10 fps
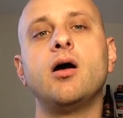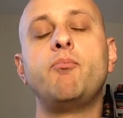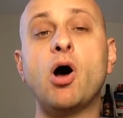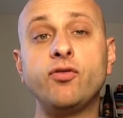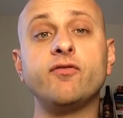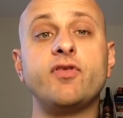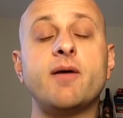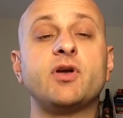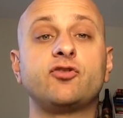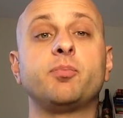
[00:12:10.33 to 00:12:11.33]
Both of
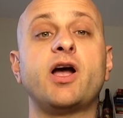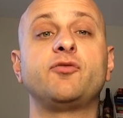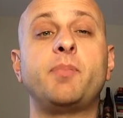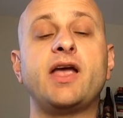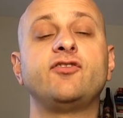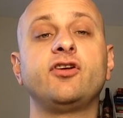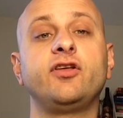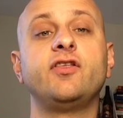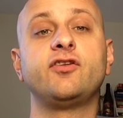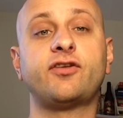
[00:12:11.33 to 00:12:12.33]
them express
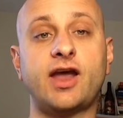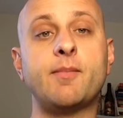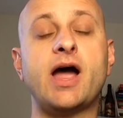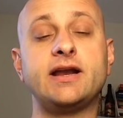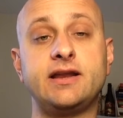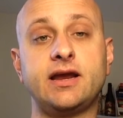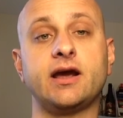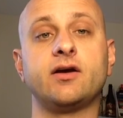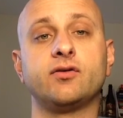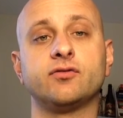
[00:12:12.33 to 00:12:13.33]
basically the same
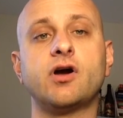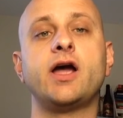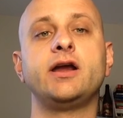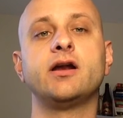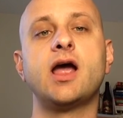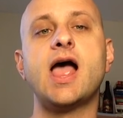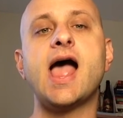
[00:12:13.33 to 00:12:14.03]
idea, right?